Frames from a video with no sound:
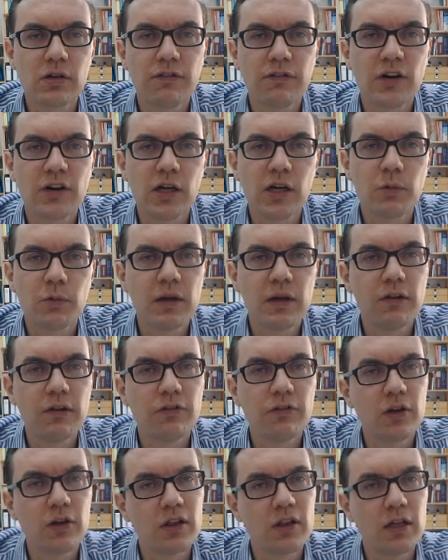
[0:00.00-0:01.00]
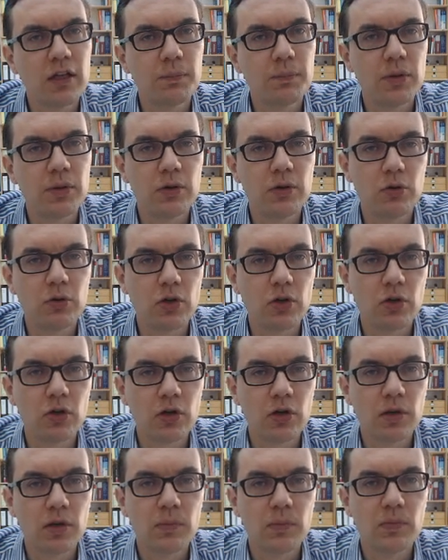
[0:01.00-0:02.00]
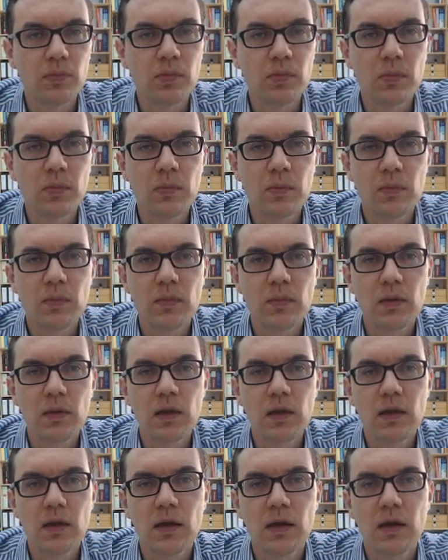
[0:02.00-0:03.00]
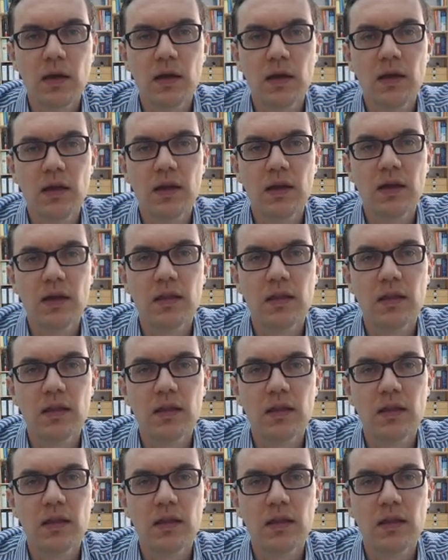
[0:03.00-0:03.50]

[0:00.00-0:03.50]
away, for example, New York. And